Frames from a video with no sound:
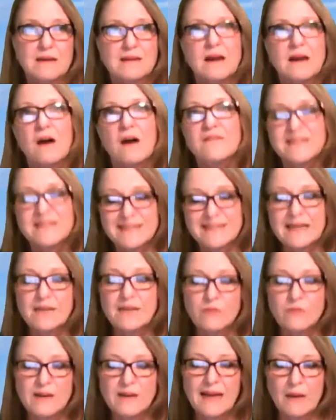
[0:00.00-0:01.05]
Obviously,
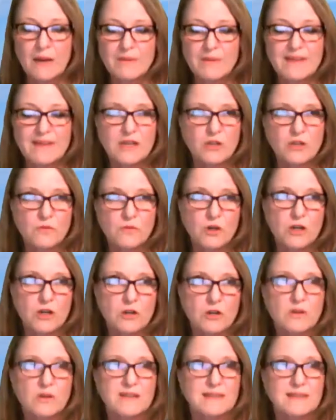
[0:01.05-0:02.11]
every now and then you've got to
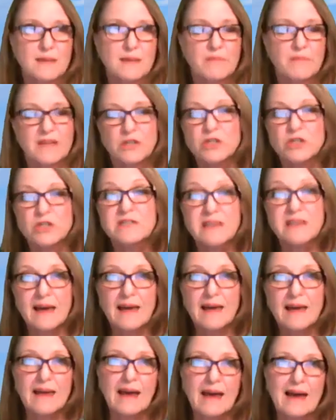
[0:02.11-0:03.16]
look at something.
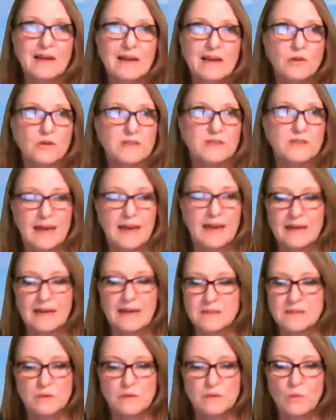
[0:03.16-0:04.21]
Today, I looked at
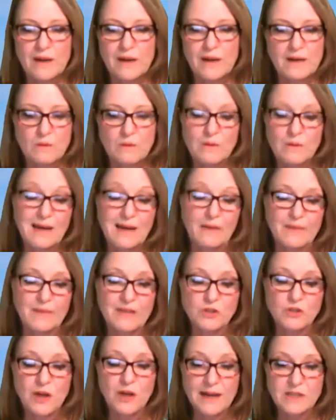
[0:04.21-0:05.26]
I've
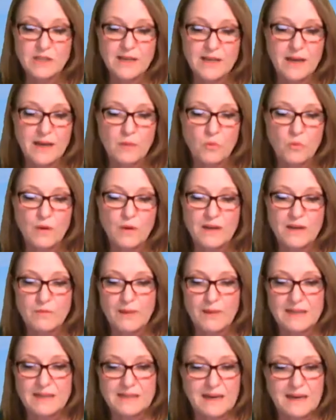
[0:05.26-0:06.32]
been trying to help one of
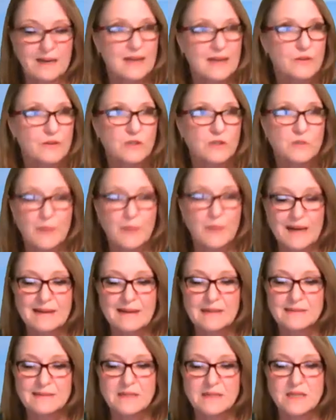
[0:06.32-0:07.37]
my downline who's
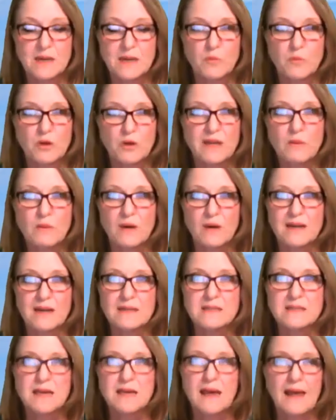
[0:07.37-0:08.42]
battling setting up her
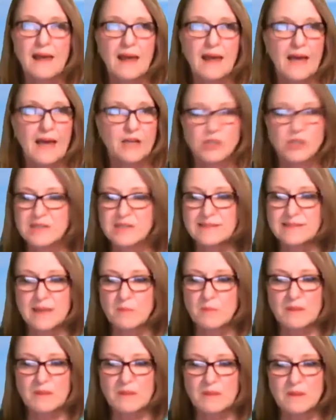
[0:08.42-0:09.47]
e-wallet, and she
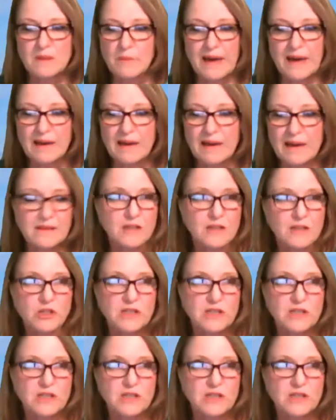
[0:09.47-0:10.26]
sent me the bank and